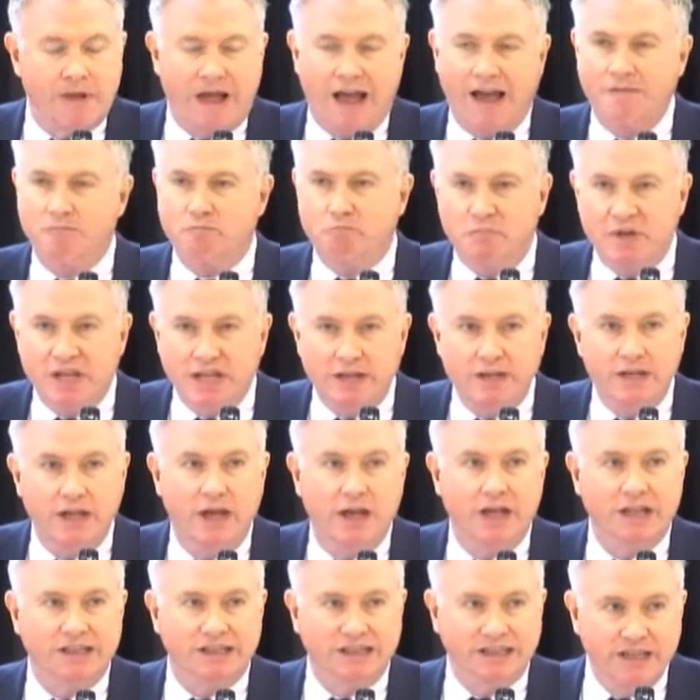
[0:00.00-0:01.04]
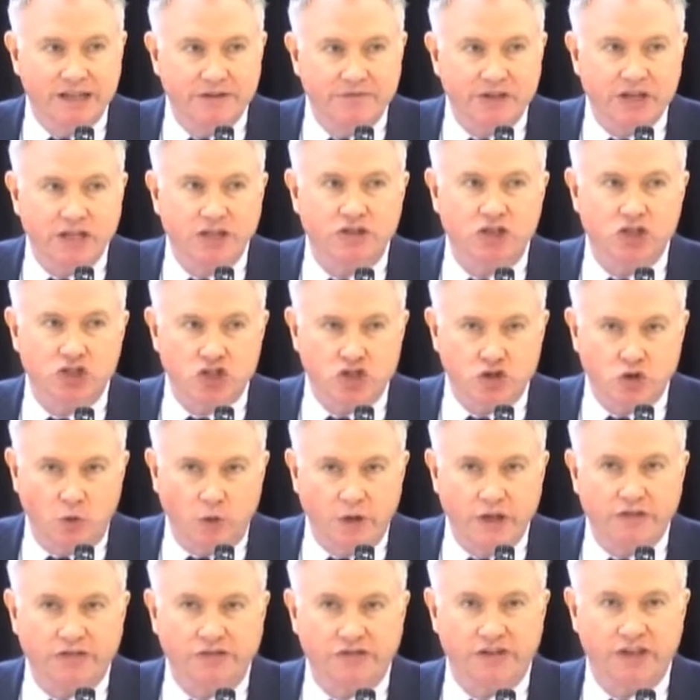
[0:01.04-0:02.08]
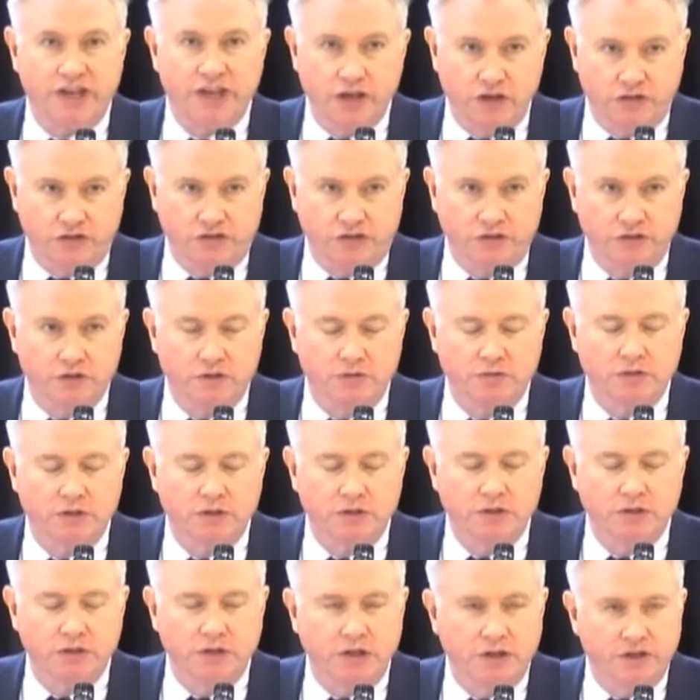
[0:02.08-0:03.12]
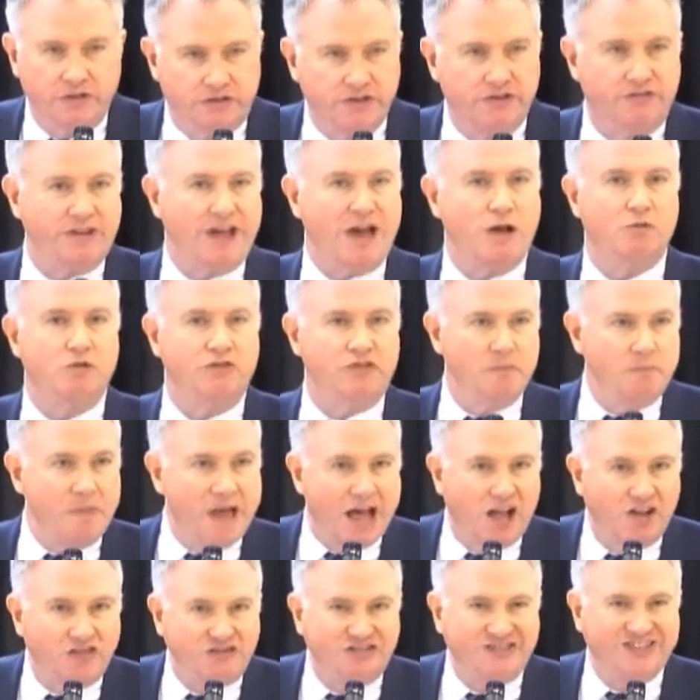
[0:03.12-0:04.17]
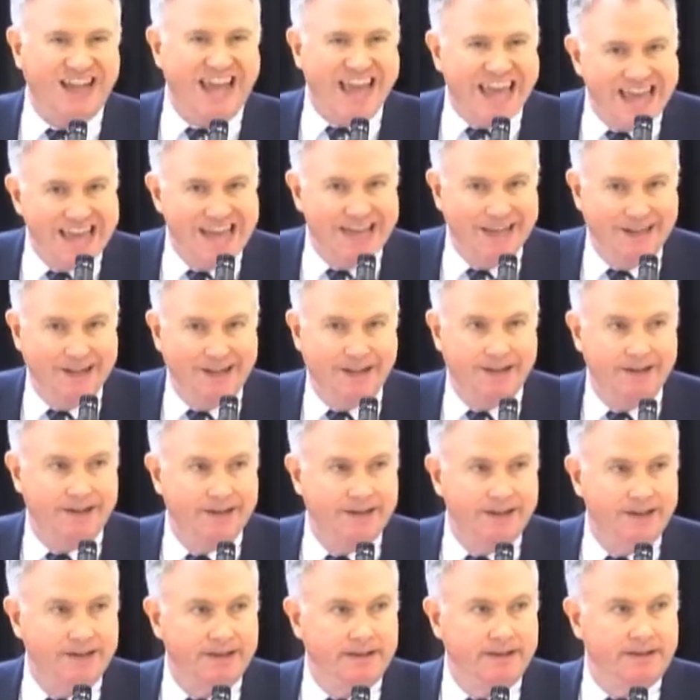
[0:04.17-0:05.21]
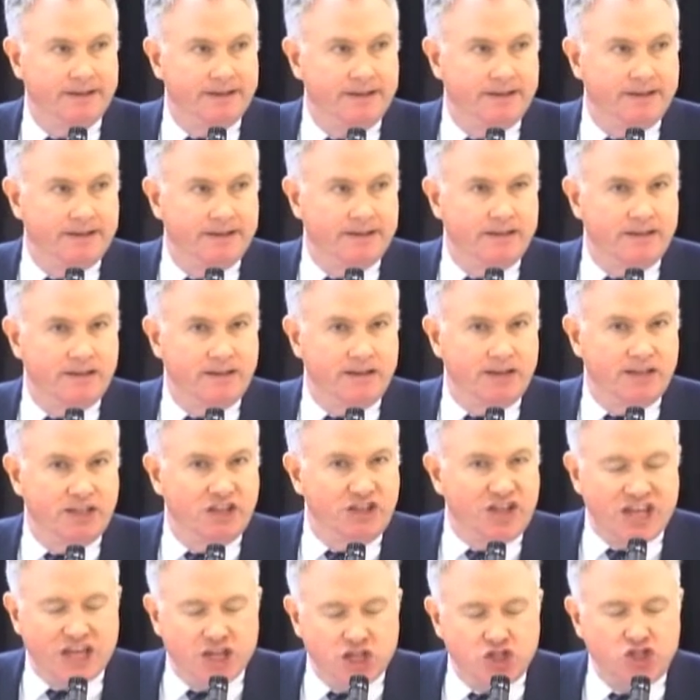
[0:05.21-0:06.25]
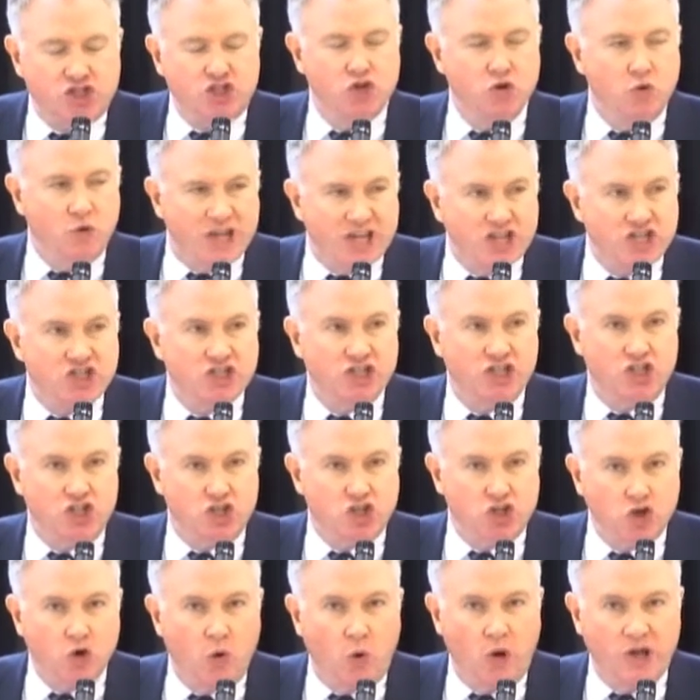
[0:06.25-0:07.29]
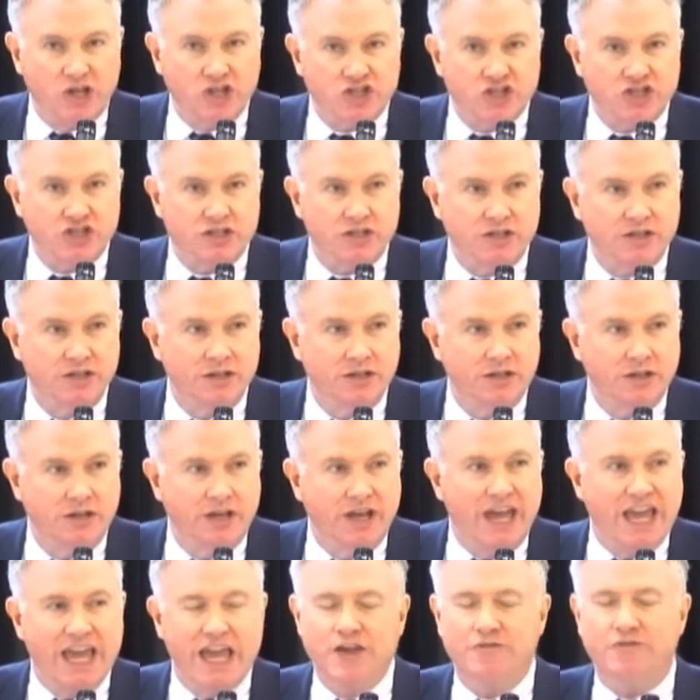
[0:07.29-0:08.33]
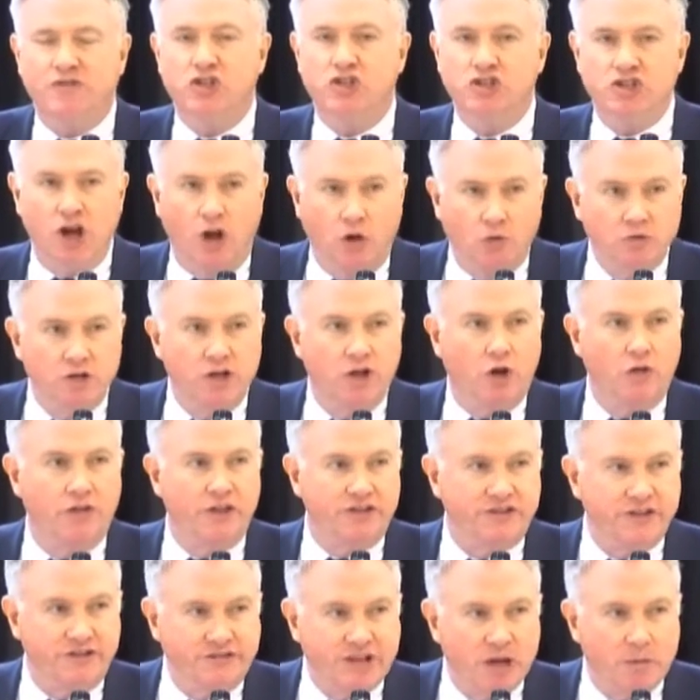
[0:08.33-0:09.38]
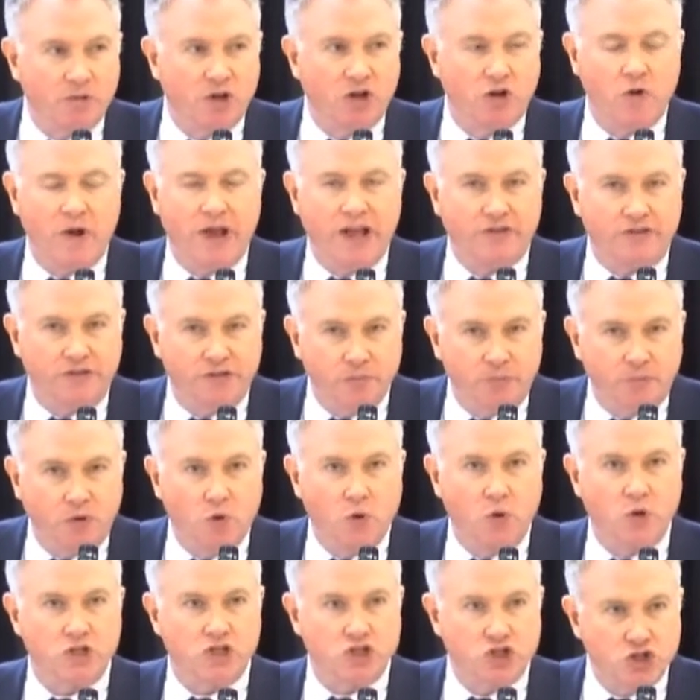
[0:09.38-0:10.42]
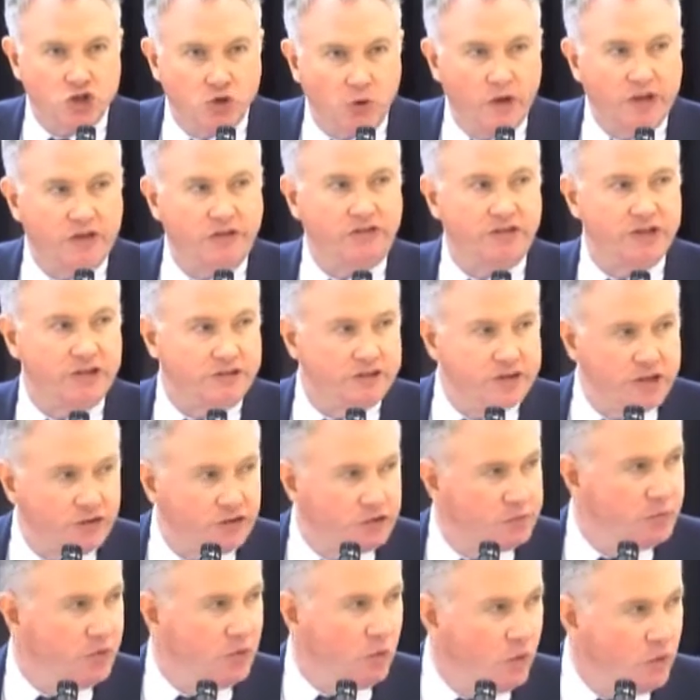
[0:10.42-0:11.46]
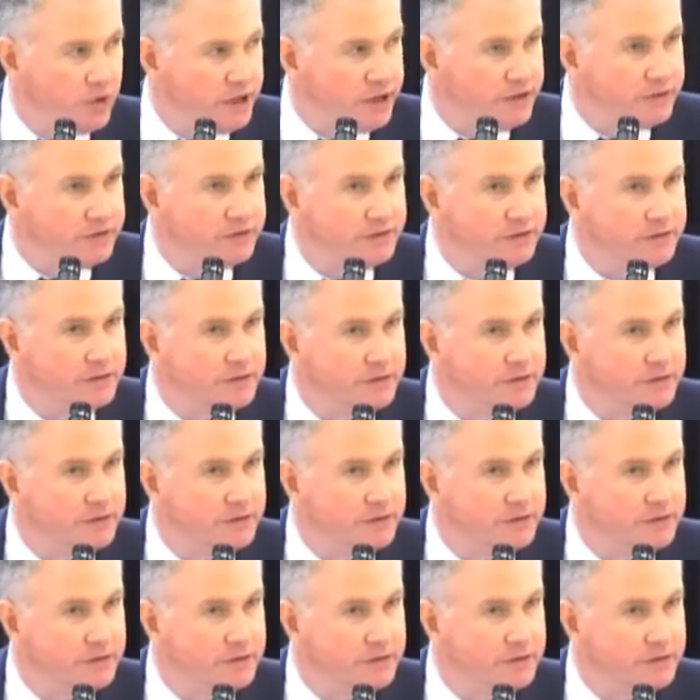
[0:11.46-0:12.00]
I've been living the choice issue since I was about 10. The issue isn't choice. If you don't know that the Democrats support choice at this point,